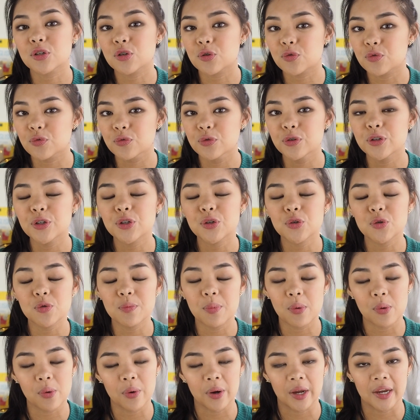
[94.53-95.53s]
crucial
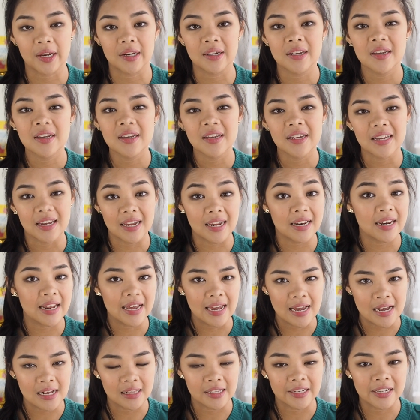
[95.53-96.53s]
point in
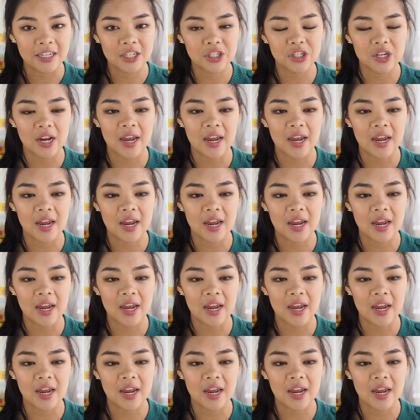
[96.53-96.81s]
English,